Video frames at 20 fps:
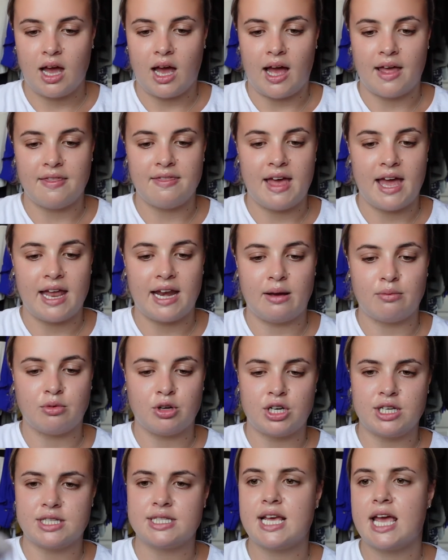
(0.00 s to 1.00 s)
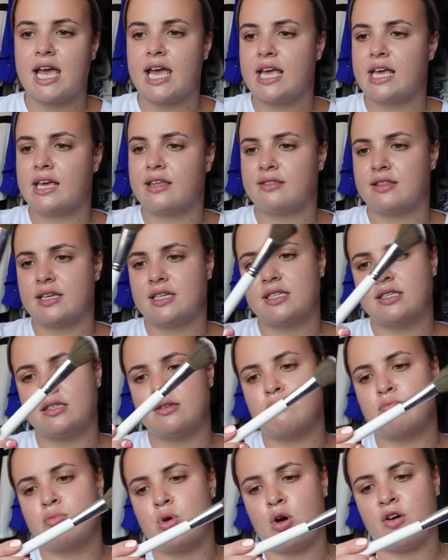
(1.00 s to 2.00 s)
And then I'm going to take, this is a
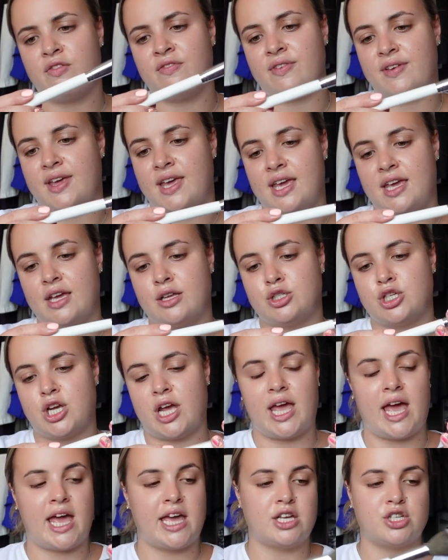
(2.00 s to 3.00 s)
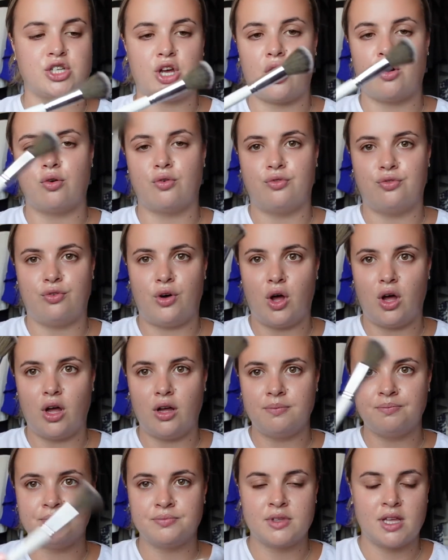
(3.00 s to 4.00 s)
Morphe JH04,
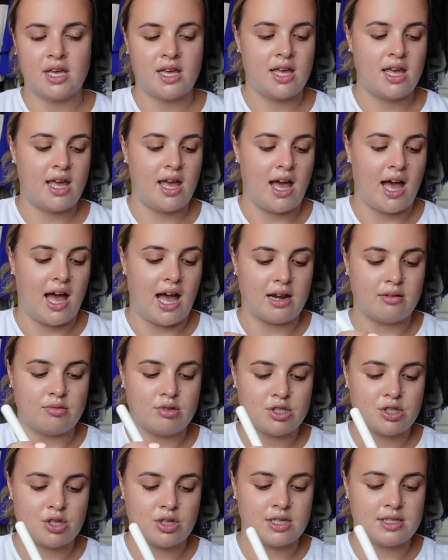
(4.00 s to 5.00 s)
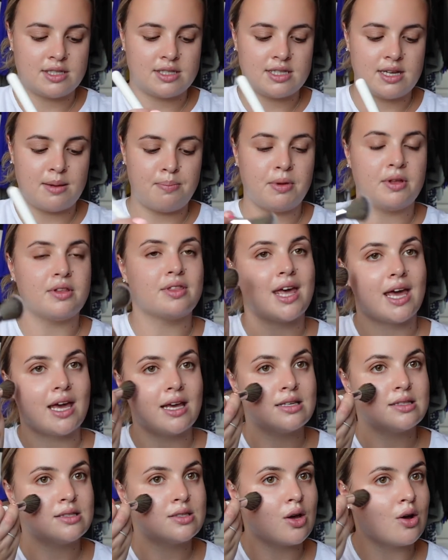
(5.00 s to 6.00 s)
and I'm just going to stipple
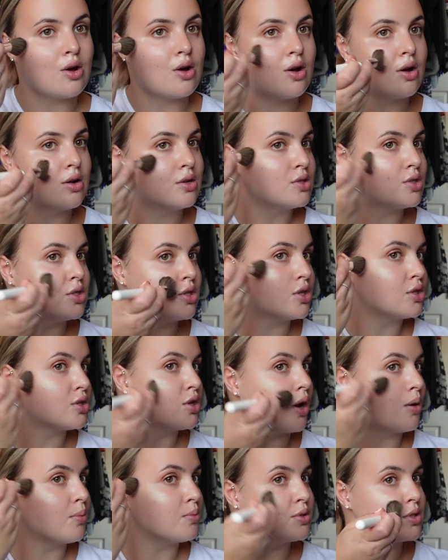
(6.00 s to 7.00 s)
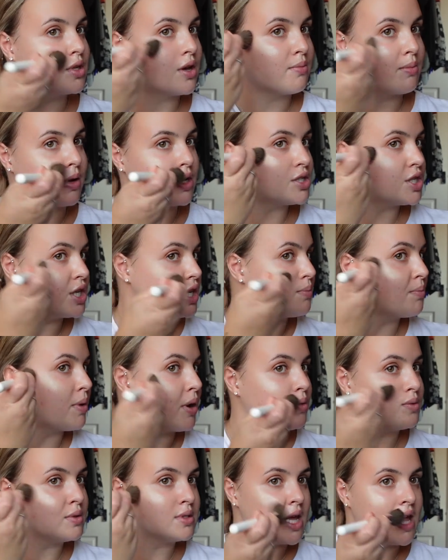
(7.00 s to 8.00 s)
this onto the tops of my
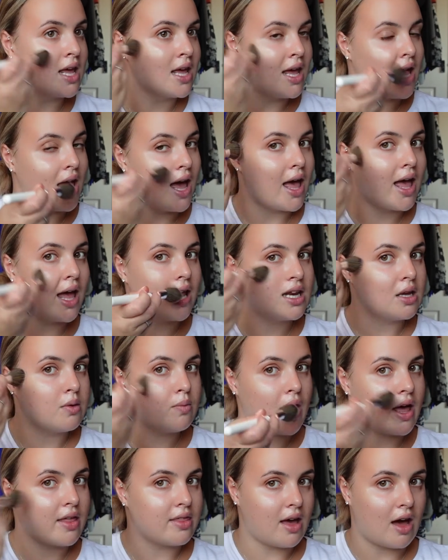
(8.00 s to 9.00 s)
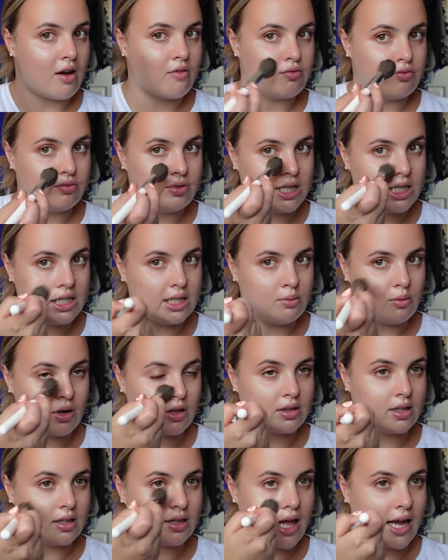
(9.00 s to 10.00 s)
cheekbones, anywhere that I really
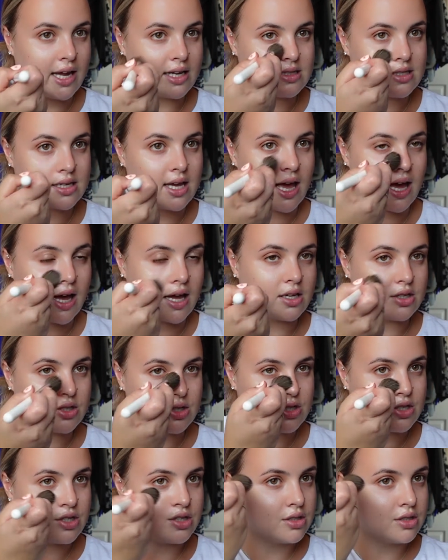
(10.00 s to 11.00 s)
want the light to catch.